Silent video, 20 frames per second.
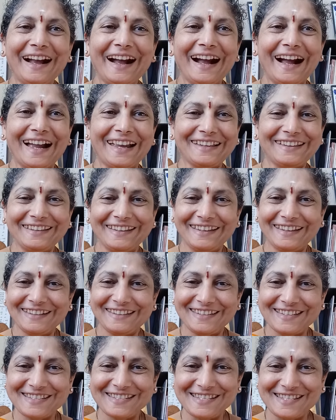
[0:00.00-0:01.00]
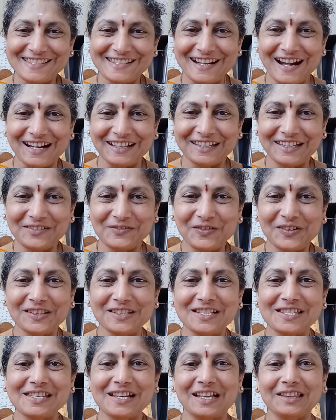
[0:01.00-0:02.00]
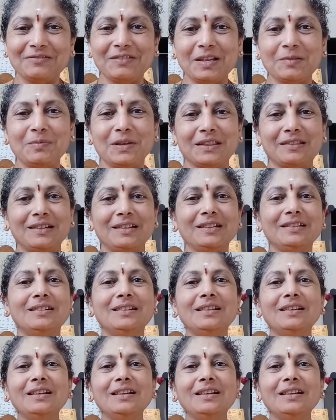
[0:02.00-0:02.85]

Hi there, this is Rani for the Sattvic Method.